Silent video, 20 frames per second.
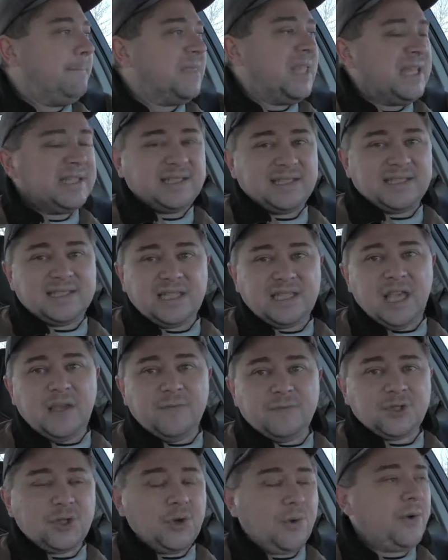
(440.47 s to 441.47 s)
It's a
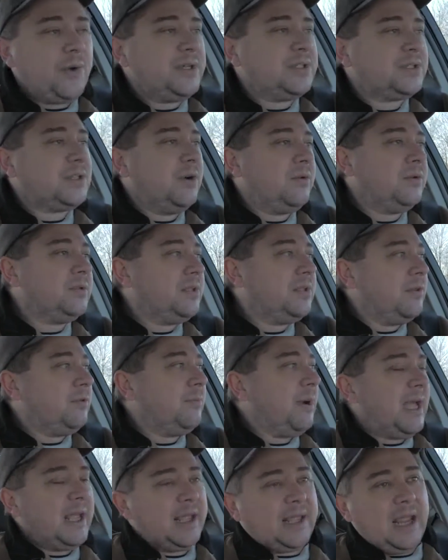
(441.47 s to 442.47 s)
safe choice, knowing that you
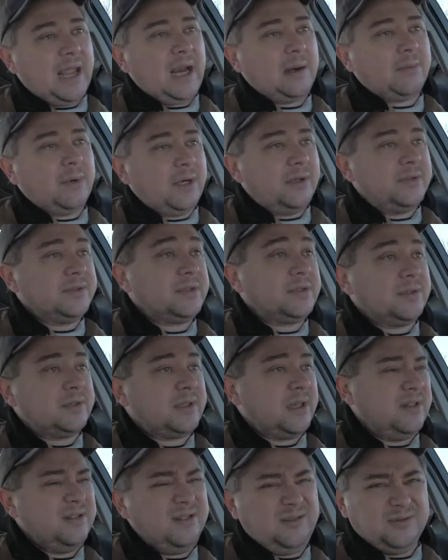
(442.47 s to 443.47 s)
buy a Camry, no one's
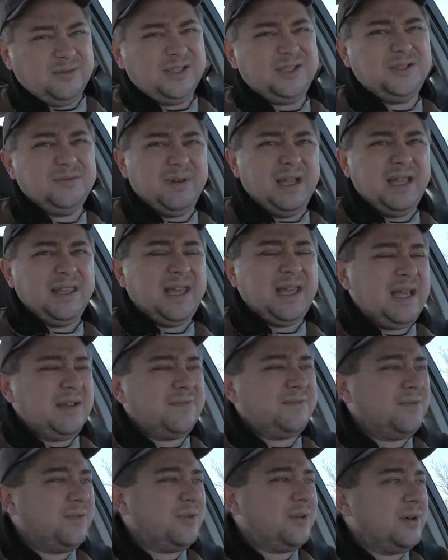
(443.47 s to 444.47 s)
like, oh, what'd you buy that
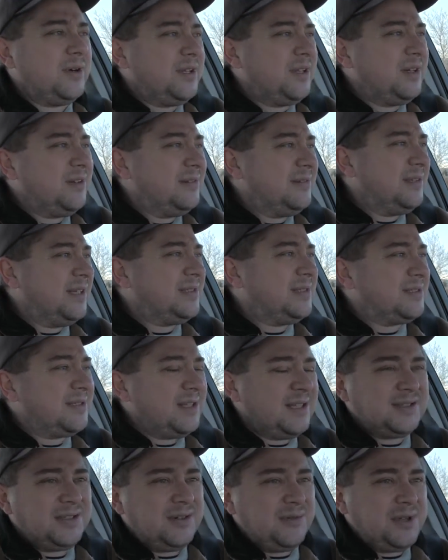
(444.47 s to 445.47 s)
for?
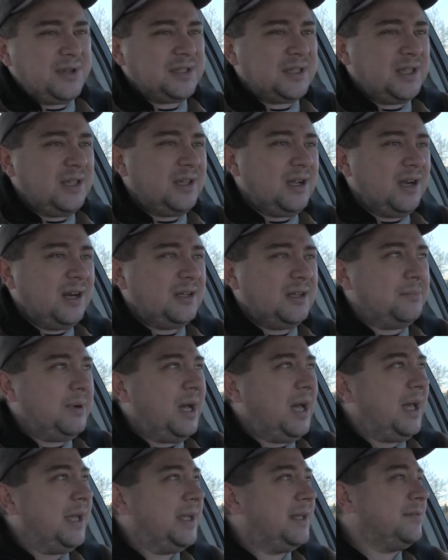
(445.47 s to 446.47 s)
That's a risky car to
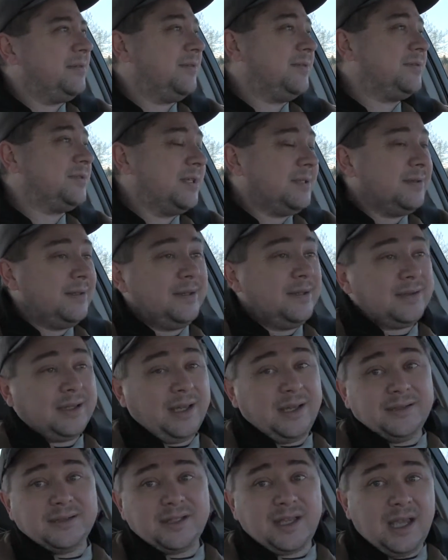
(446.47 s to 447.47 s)
buy. Everyone's like, okay,
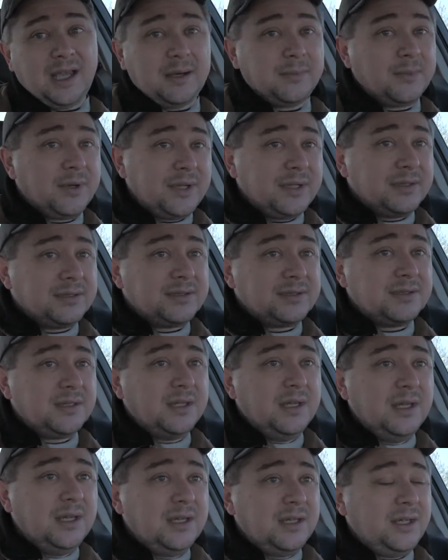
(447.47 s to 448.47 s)
it's a Camry. It's
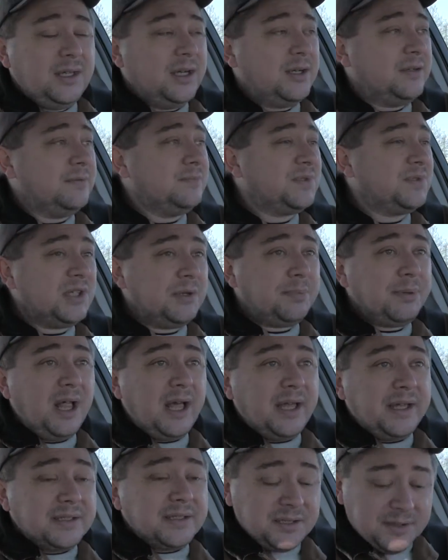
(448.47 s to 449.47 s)
an
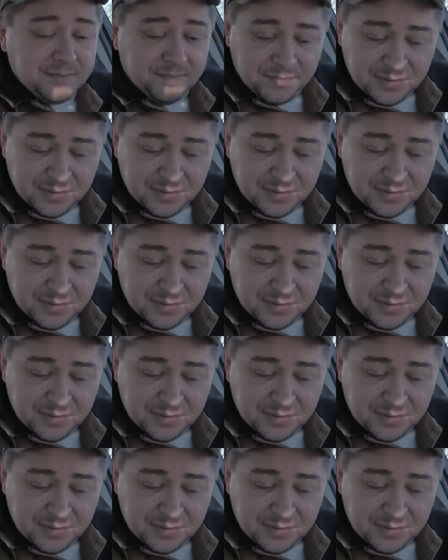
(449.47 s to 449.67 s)
appliance.